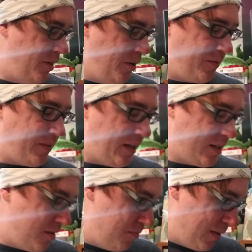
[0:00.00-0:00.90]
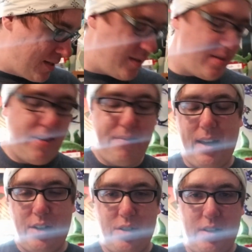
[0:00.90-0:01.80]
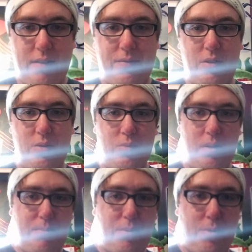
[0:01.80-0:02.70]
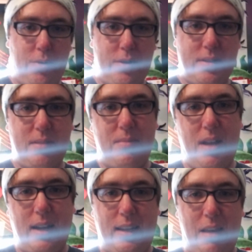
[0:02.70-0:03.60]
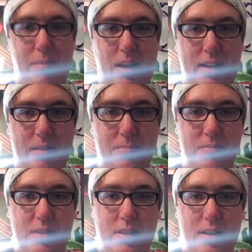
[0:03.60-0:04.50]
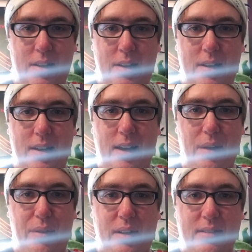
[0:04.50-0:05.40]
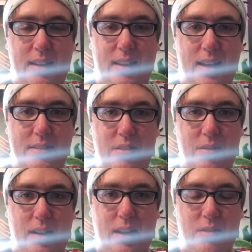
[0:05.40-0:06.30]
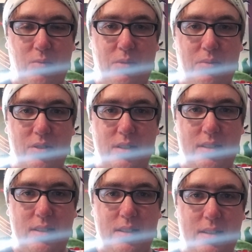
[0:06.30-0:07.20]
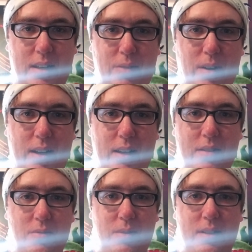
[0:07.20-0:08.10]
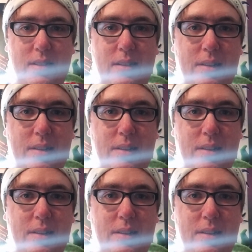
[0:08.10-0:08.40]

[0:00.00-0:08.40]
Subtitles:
we've got a good mix of stuff, actually, a few imports, some non gaming items, things like that. So I guess we will just dig right into it.